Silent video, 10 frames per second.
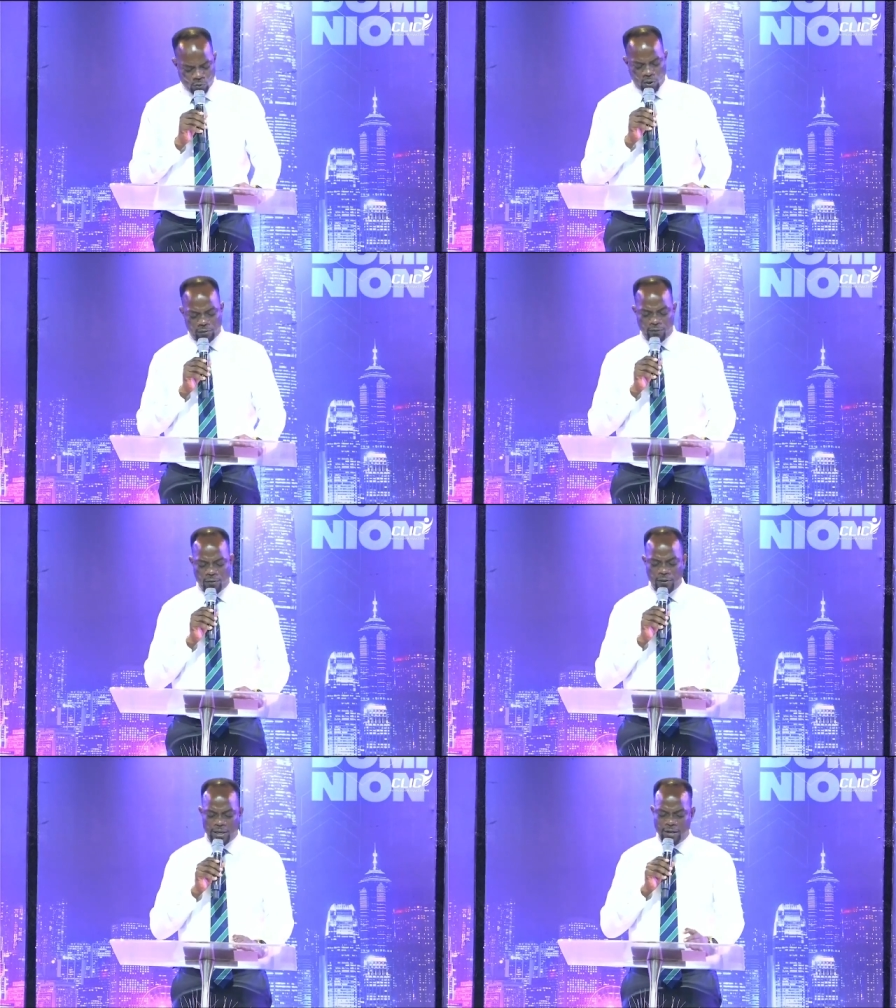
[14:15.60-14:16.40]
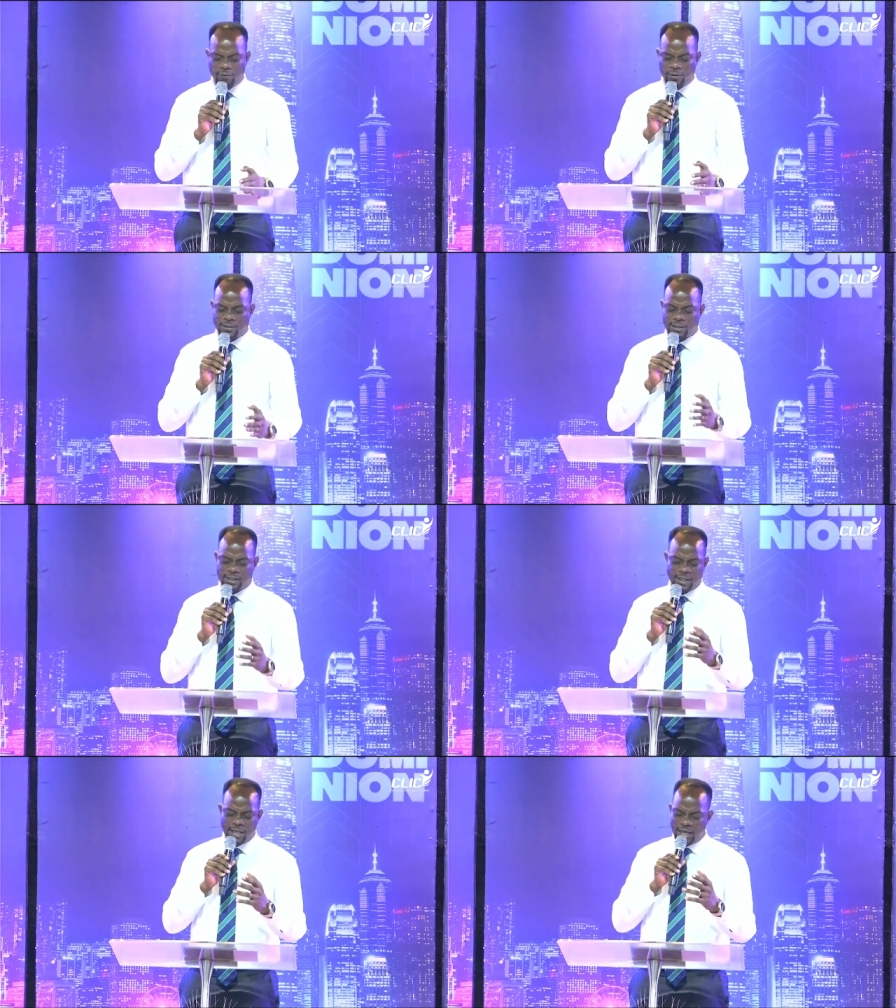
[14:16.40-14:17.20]
of God gave us,
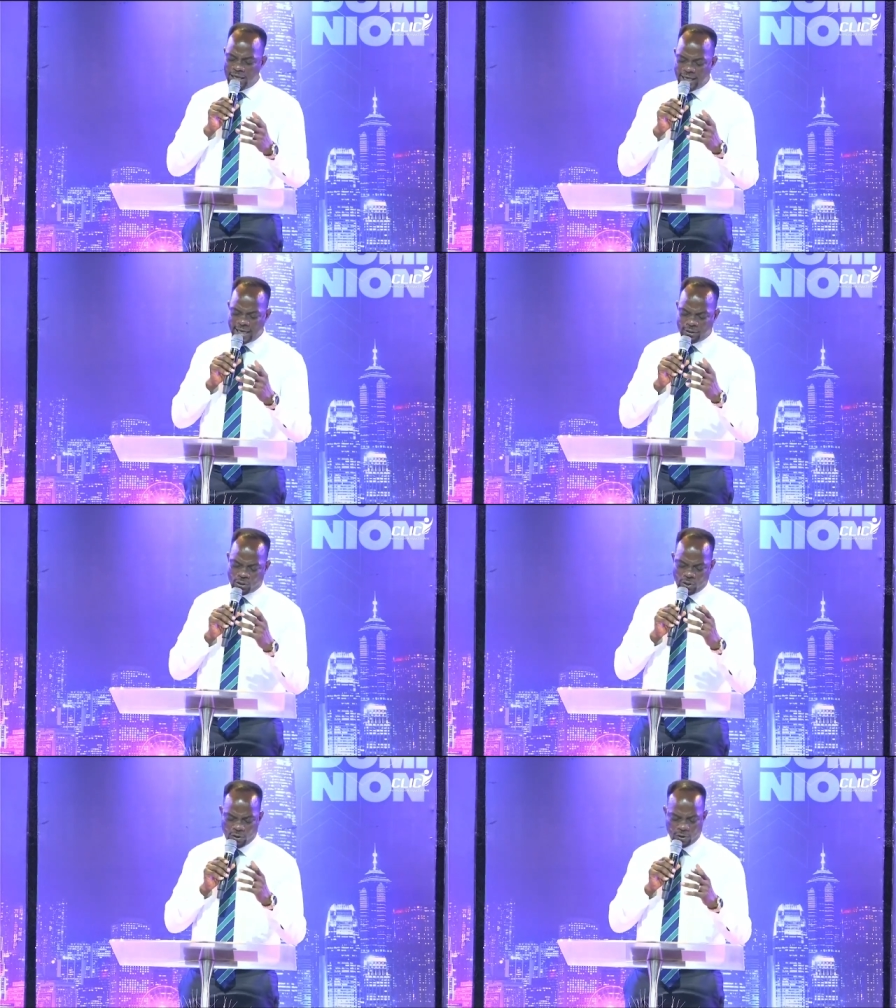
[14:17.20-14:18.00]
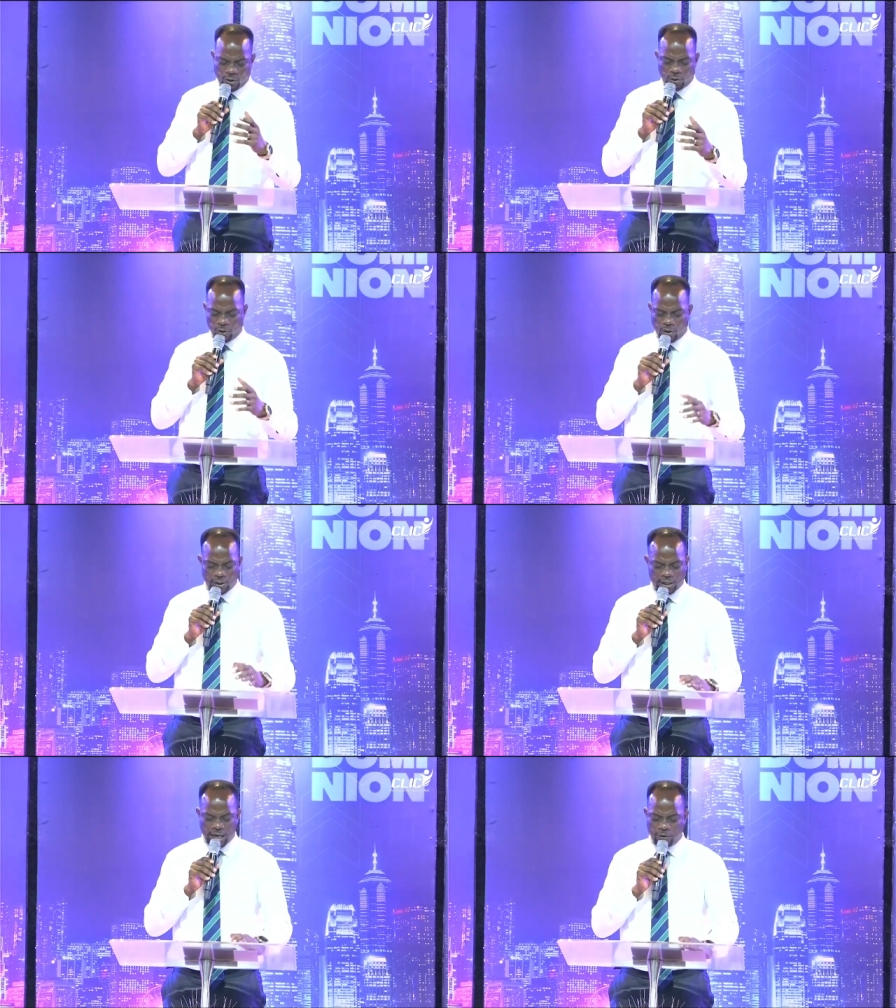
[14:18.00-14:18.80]
it get torn on
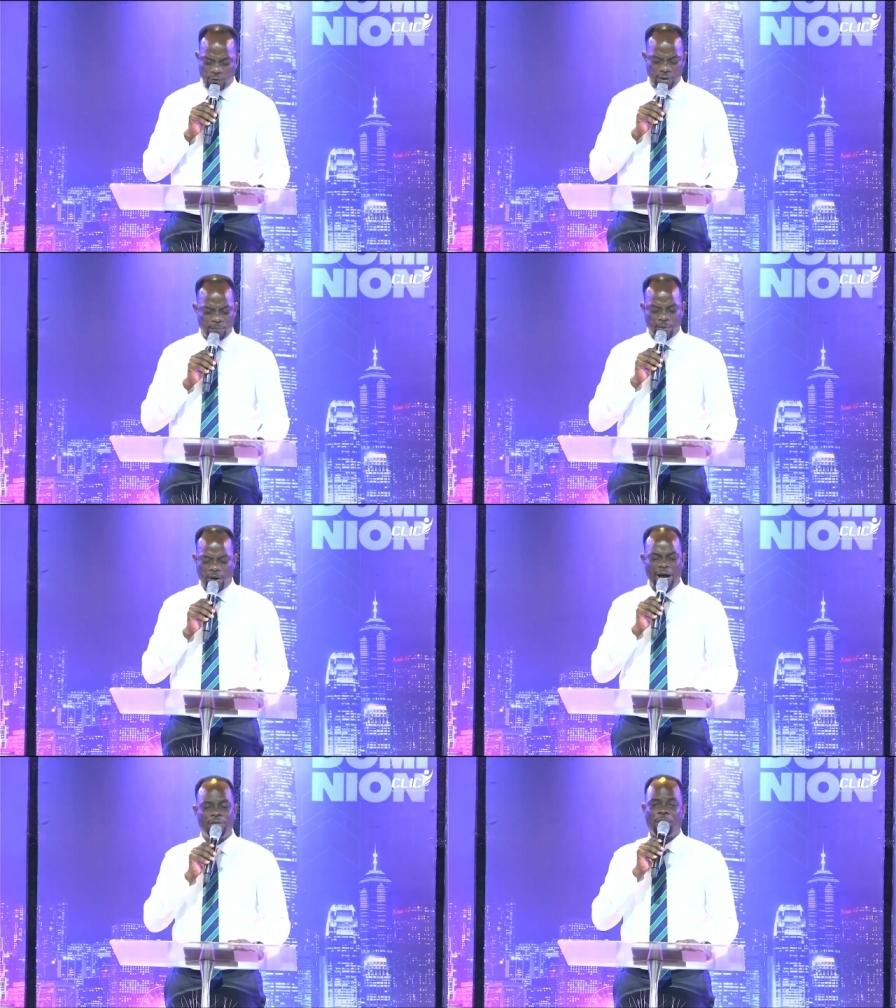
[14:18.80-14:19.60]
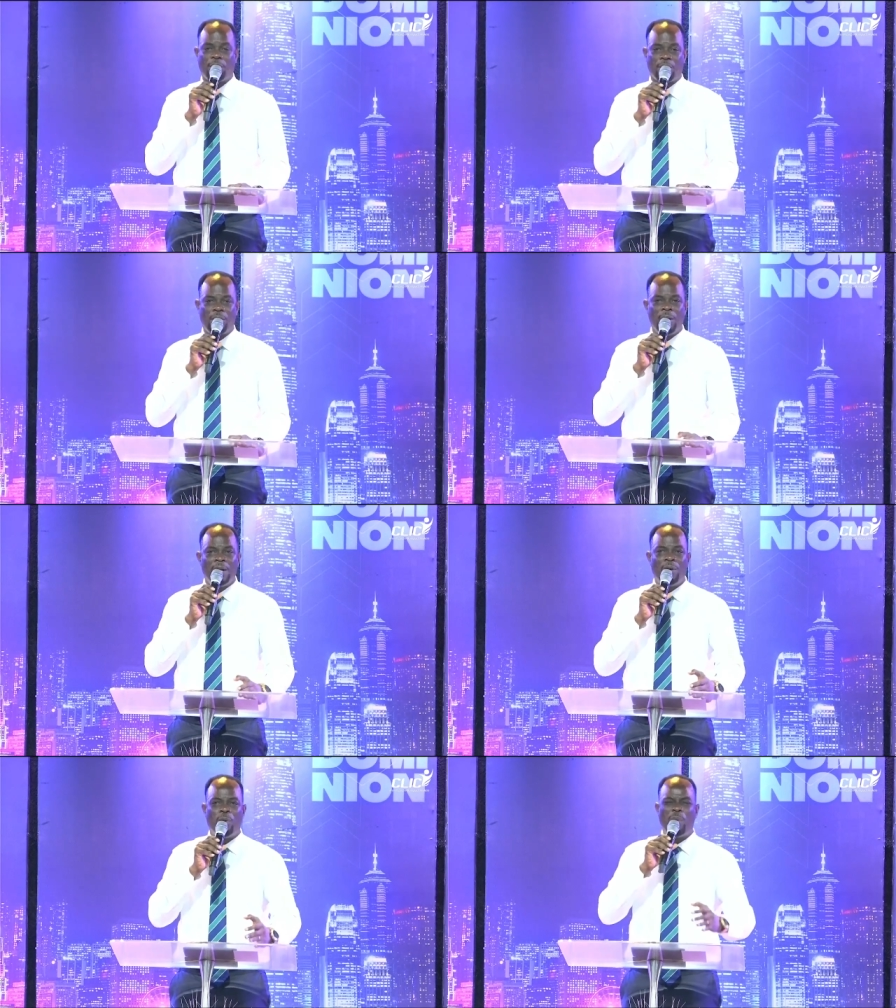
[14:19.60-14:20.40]
us and reap havoc. When we